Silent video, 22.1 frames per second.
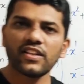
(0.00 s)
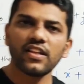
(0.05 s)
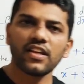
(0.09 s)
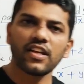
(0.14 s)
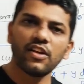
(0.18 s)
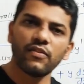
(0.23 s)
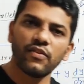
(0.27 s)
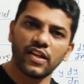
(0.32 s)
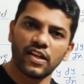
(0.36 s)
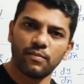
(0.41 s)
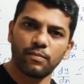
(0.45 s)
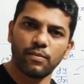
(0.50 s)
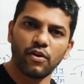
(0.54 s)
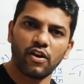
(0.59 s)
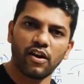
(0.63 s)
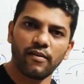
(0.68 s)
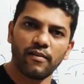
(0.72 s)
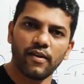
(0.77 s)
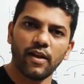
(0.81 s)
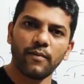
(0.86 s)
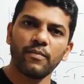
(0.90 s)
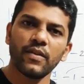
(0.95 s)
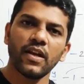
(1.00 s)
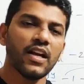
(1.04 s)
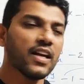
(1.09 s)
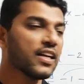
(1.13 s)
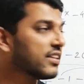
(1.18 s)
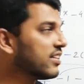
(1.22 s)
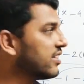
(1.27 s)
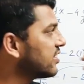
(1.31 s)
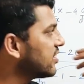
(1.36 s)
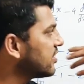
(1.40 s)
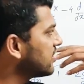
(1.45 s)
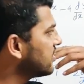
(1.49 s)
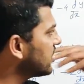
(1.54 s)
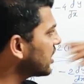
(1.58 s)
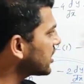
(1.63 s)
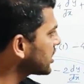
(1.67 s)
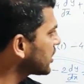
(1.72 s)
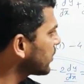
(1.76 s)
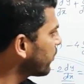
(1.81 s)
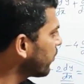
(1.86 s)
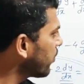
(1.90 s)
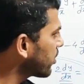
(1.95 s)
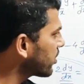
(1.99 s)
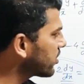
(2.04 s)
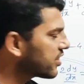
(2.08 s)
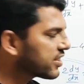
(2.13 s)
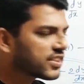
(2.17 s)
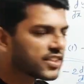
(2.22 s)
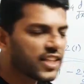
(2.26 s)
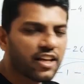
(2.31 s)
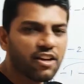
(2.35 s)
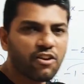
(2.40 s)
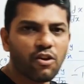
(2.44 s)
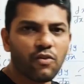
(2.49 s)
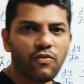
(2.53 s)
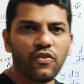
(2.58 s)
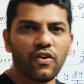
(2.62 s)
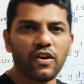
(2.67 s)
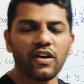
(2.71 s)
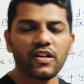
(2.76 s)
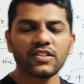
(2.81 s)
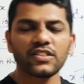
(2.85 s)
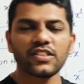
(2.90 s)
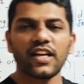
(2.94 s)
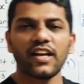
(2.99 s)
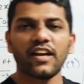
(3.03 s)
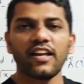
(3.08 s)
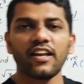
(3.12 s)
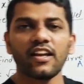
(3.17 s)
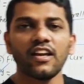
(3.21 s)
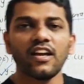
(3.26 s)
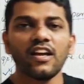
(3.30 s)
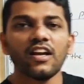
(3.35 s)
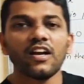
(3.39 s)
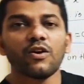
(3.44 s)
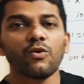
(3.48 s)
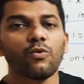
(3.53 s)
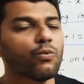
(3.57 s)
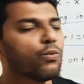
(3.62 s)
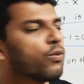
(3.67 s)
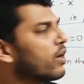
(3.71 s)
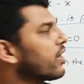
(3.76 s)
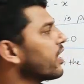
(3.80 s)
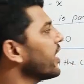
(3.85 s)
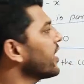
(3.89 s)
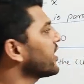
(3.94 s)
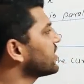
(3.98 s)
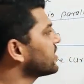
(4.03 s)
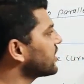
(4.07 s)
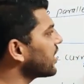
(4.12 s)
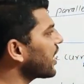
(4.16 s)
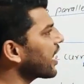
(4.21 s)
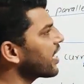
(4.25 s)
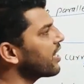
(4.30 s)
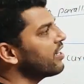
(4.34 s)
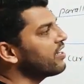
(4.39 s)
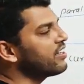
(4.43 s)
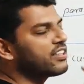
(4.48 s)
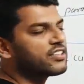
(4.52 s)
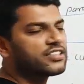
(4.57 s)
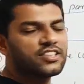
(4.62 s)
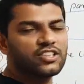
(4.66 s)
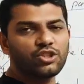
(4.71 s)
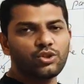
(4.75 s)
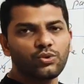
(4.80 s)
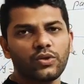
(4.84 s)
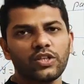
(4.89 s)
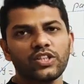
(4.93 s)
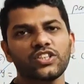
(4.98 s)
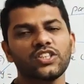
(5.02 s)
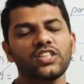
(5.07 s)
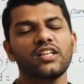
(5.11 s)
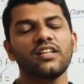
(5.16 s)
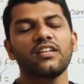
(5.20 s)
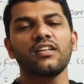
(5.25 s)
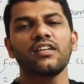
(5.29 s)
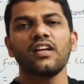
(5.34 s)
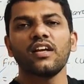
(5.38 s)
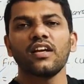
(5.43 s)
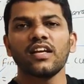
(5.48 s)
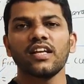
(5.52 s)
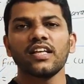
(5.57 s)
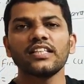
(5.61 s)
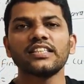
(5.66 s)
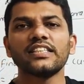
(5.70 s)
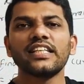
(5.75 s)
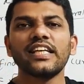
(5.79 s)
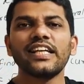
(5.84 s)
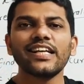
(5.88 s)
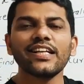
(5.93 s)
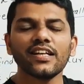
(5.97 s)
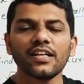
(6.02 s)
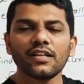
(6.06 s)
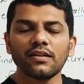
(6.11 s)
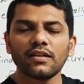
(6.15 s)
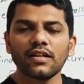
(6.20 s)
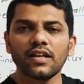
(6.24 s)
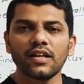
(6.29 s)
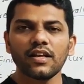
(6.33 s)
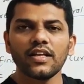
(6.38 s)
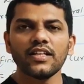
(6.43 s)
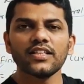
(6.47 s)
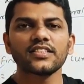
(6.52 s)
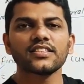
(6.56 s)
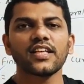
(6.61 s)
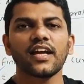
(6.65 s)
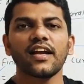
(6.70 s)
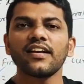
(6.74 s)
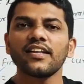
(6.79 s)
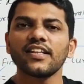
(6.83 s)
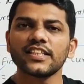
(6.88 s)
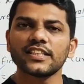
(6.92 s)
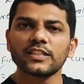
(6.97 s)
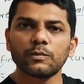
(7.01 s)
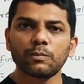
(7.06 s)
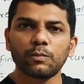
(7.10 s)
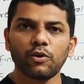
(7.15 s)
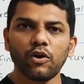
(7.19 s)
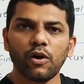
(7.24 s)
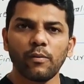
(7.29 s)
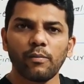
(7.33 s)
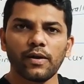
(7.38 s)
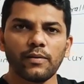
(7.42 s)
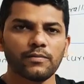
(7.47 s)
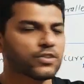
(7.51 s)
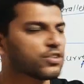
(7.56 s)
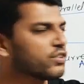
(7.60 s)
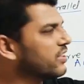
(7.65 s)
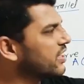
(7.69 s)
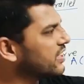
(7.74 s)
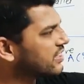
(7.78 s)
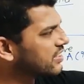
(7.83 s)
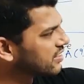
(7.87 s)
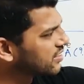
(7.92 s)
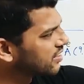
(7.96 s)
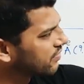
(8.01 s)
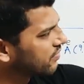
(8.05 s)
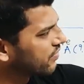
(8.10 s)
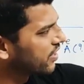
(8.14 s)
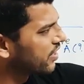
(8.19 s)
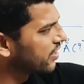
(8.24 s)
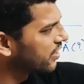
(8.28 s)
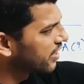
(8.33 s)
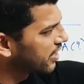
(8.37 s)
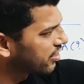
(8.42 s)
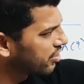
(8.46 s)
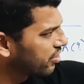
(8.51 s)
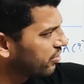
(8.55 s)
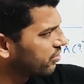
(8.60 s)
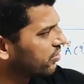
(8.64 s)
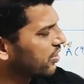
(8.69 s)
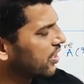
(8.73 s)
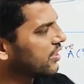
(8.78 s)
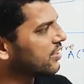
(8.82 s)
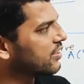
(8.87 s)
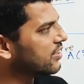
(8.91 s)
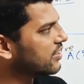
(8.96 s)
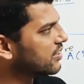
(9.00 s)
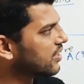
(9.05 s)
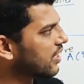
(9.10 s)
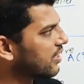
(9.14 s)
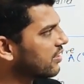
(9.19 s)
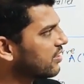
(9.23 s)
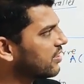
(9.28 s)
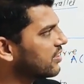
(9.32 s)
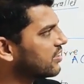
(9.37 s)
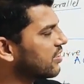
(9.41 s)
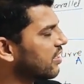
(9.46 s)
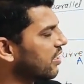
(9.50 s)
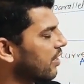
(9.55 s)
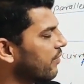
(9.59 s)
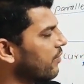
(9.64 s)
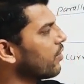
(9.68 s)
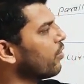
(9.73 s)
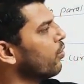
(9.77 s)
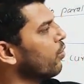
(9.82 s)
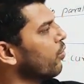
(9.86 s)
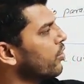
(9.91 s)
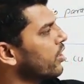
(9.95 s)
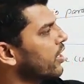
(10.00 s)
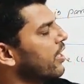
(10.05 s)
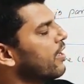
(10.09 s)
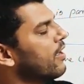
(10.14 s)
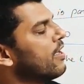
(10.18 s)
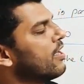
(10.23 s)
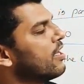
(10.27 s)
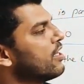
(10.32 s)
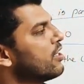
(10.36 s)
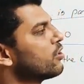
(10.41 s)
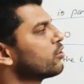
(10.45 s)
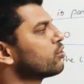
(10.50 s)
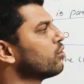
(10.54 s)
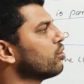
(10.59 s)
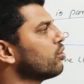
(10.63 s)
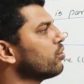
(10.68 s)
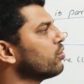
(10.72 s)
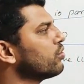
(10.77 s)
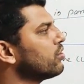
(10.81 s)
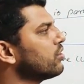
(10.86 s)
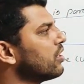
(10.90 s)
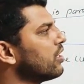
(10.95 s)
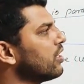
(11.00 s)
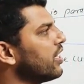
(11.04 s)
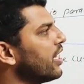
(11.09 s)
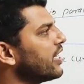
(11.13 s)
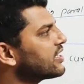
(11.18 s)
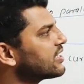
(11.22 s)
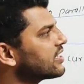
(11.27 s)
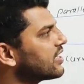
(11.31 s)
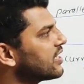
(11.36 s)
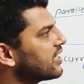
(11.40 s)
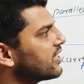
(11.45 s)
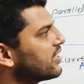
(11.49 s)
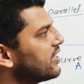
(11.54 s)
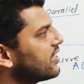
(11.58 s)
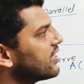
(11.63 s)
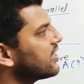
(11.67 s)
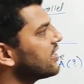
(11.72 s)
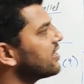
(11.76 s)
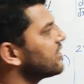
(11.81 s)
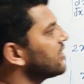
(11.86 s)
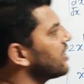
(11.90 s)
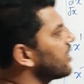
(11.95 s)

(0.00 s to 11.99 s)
the given problem. This is just for the sake of understanding what exactly the situation is hidden inside this problem. So this is the way that you have to understand this graph. Okay, so let's say this is